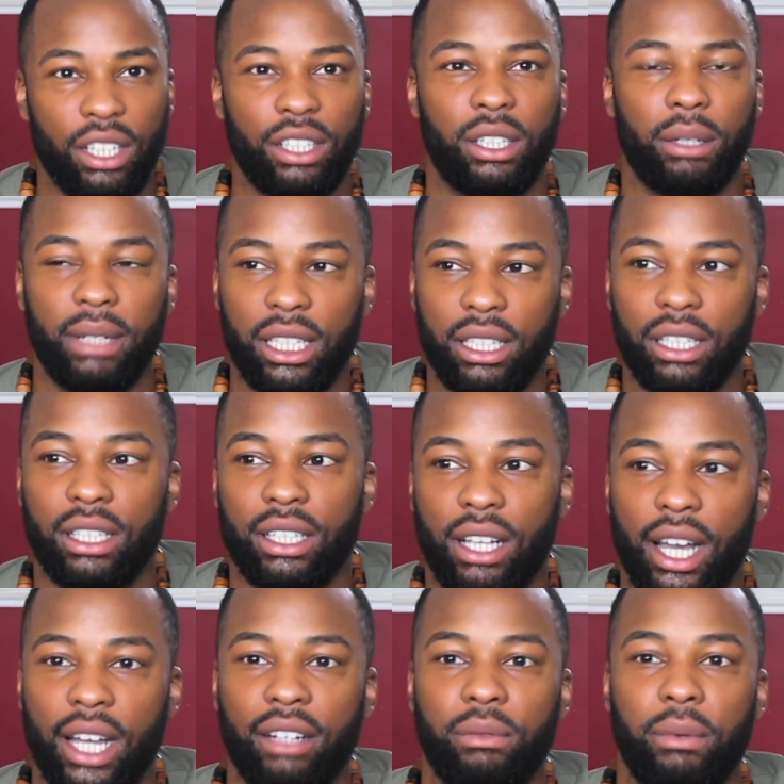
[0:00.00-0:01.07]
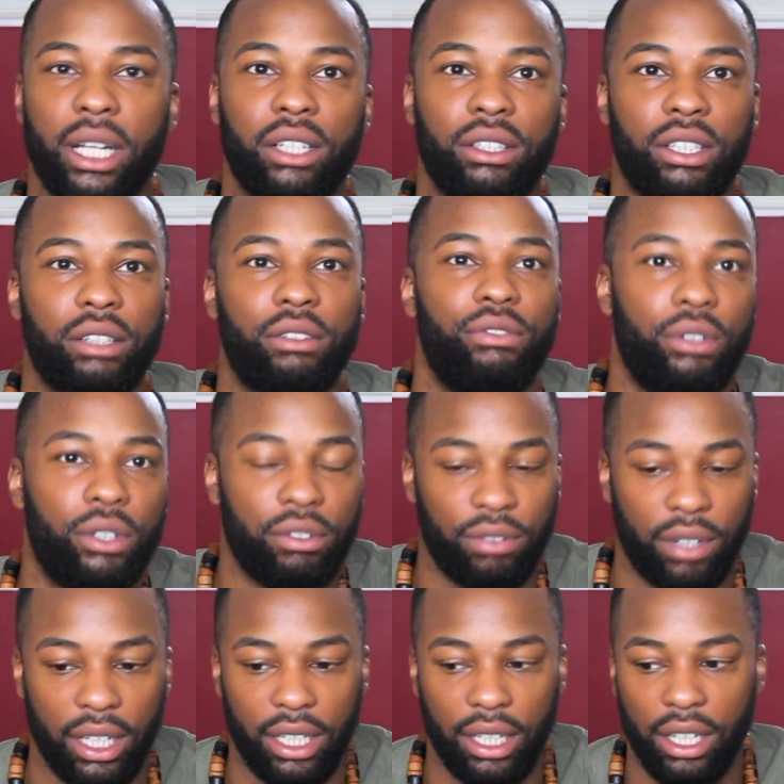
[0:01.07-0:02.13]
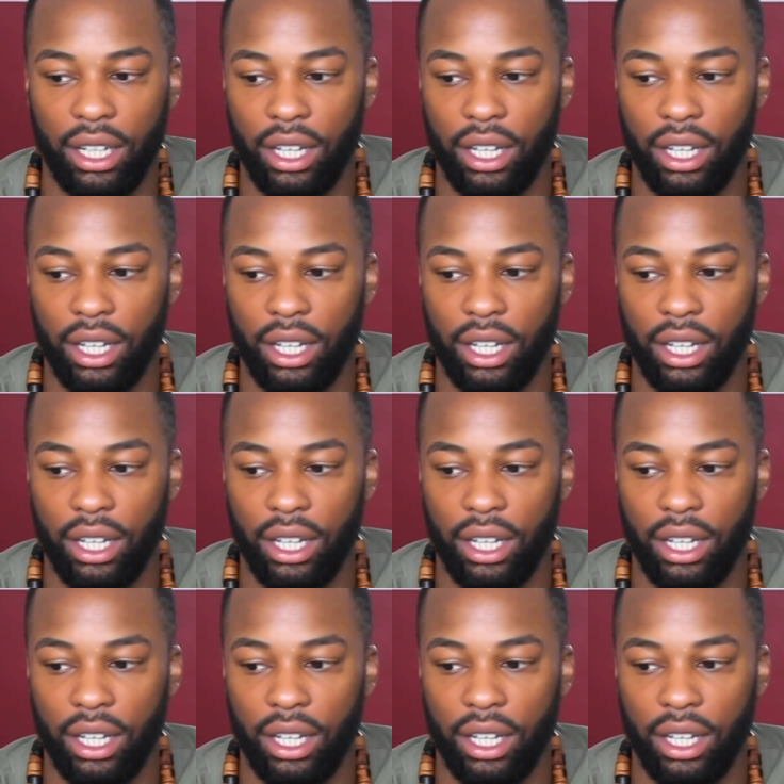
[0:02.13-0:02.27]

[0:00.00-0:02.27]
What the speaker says: So it just kind of went onto the forefront.